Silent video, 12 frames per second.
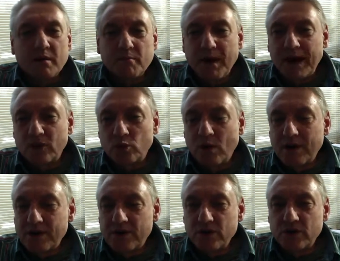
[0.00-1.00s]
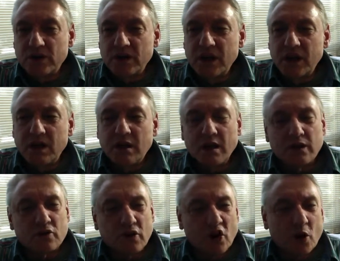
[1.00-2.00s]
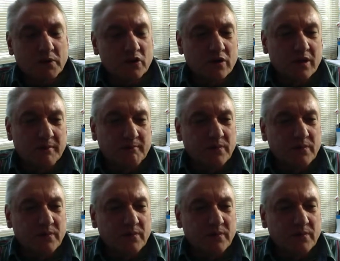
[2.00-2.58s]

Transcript: Math 113 Trigonometry,